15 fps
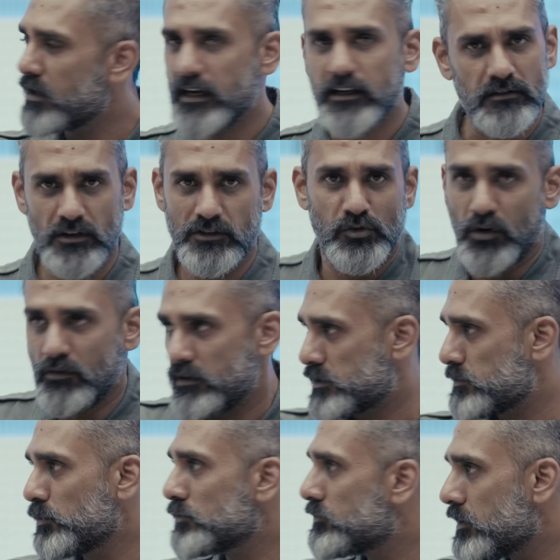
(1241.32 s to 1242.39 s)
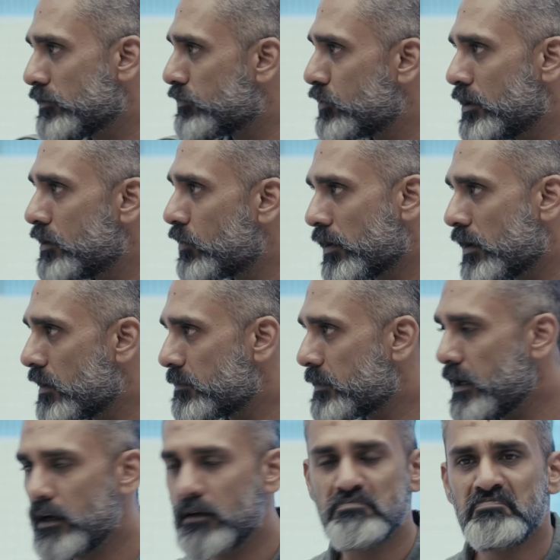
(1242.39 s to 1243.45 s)
It's always smooth when you're fully loaded up,
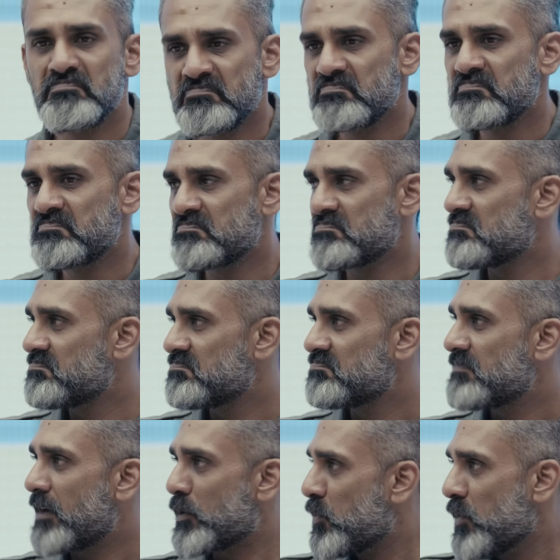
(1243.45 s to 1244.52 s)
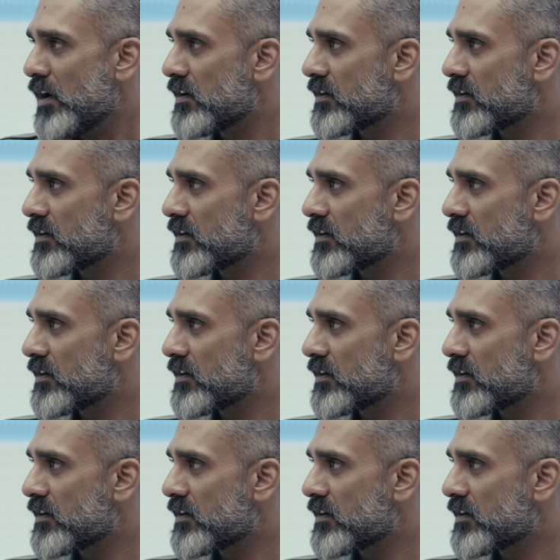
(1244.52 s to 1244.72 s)
right? It worked.